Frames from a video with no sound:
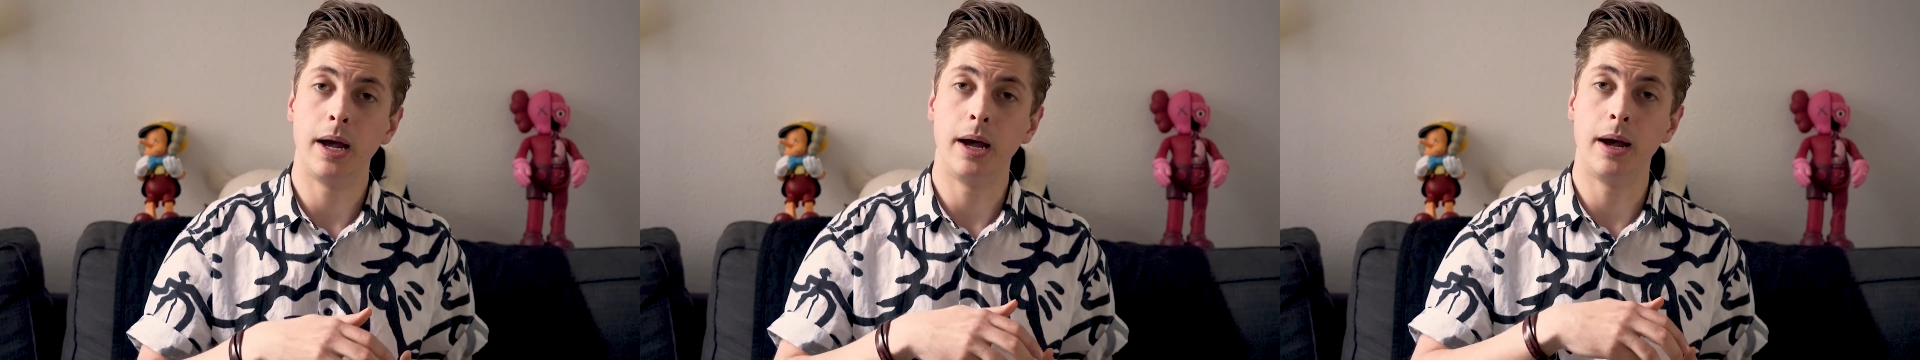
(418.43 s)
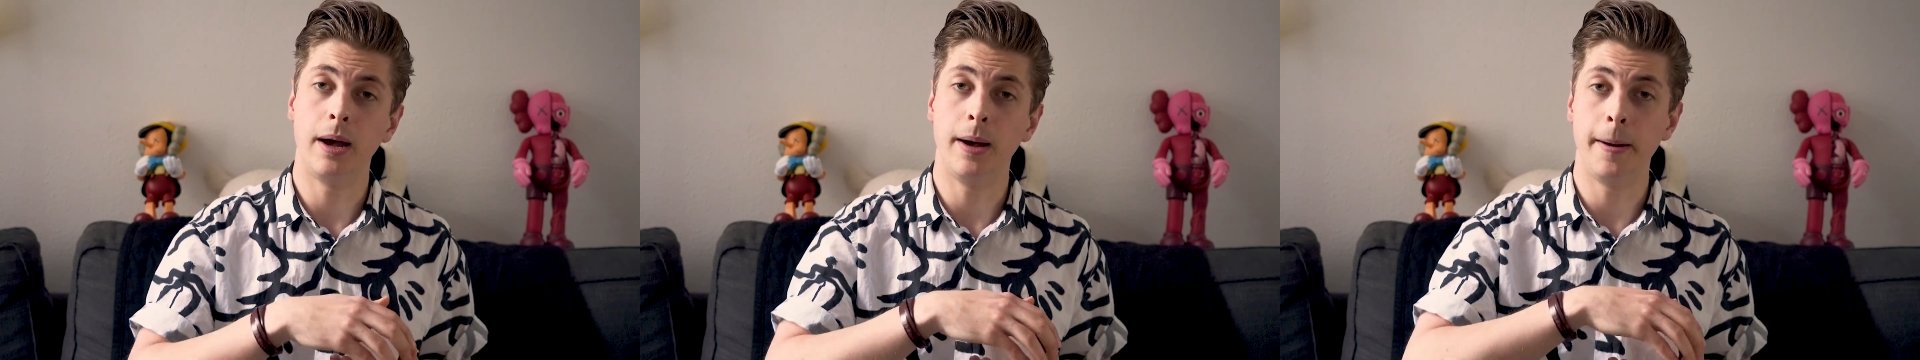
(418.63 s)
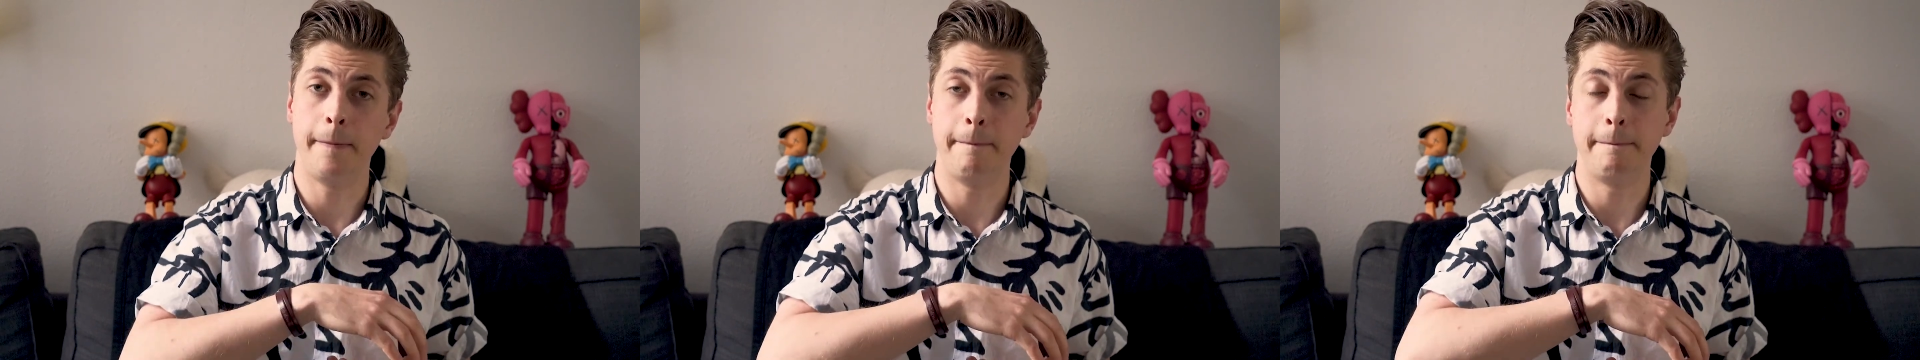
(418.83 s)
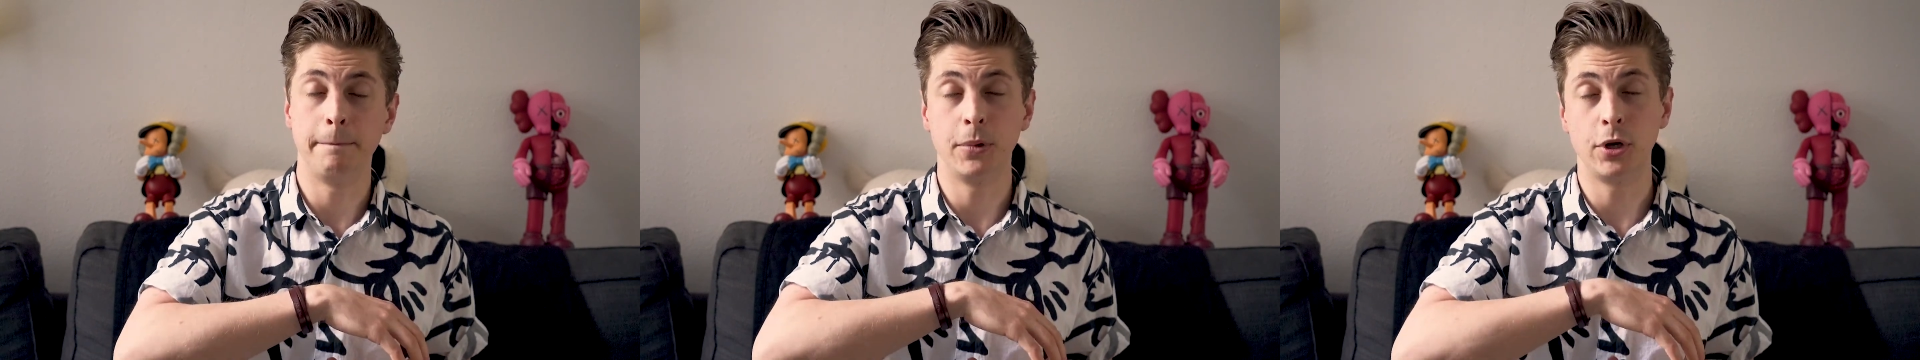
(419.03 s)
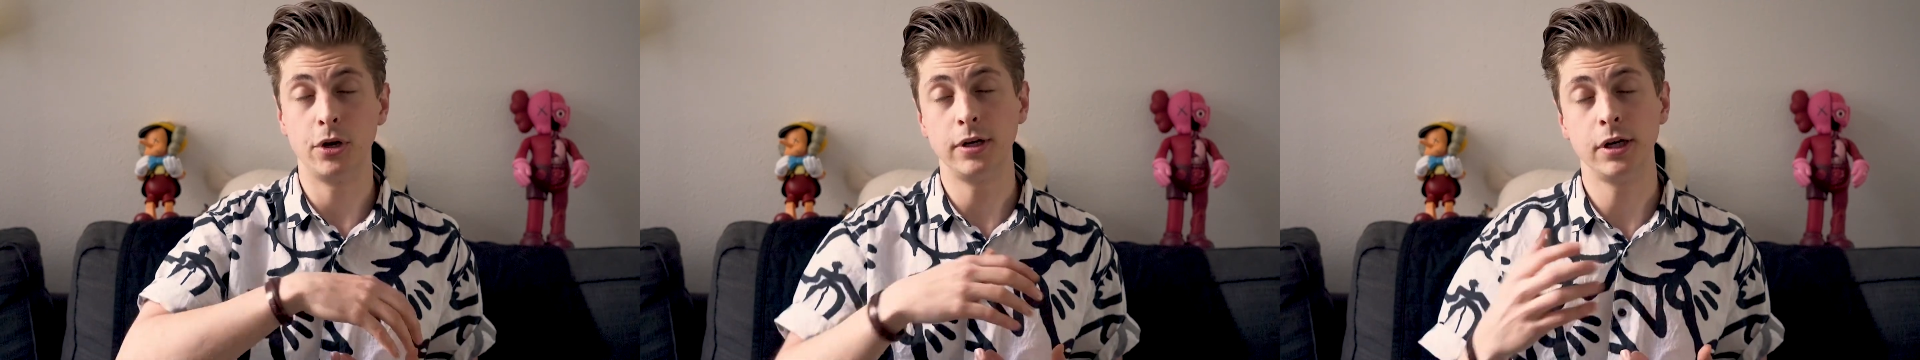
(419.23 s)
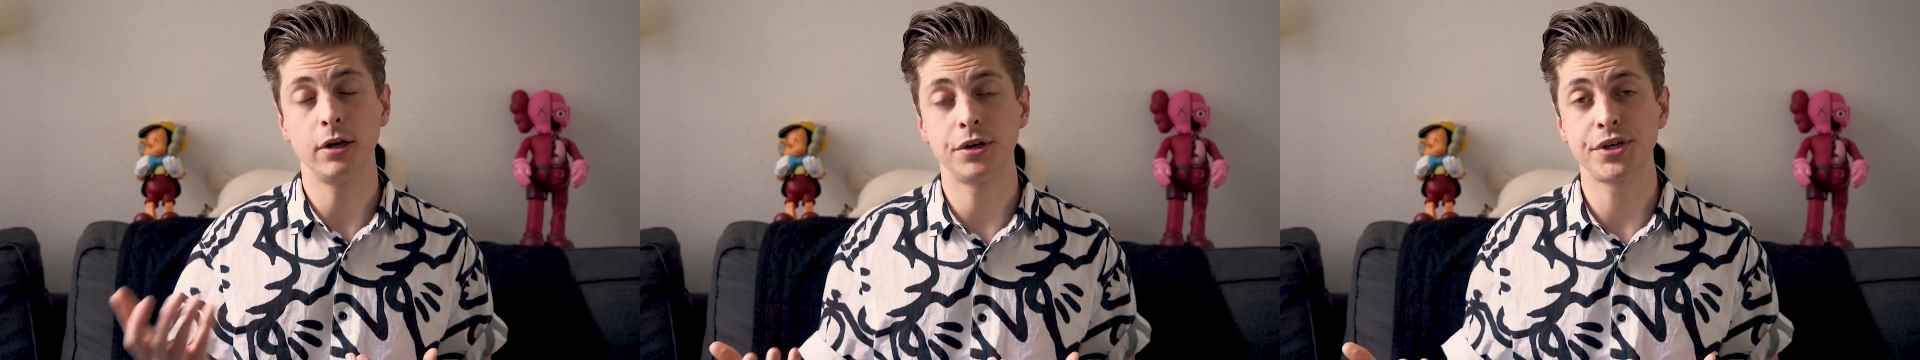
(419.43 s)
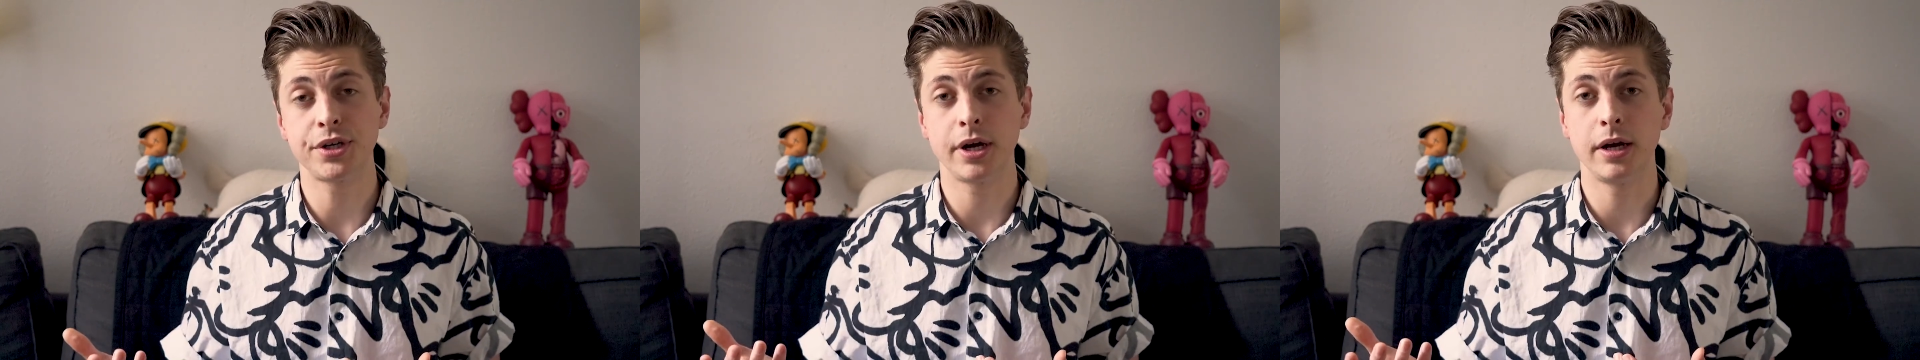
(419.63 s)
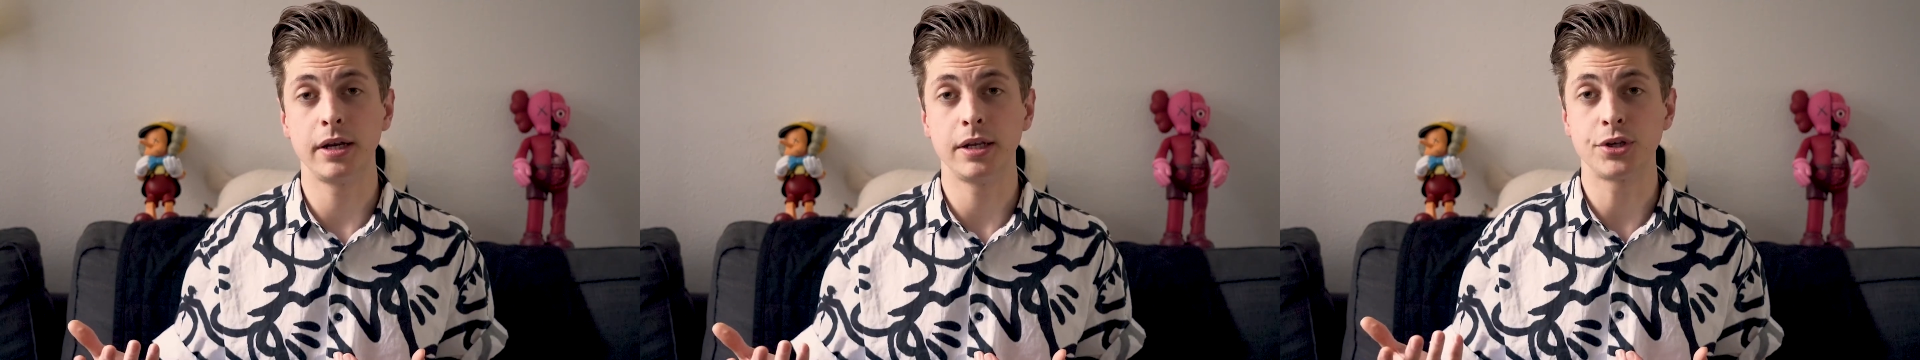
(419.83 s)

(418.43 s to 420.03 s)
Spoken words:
But on the other side,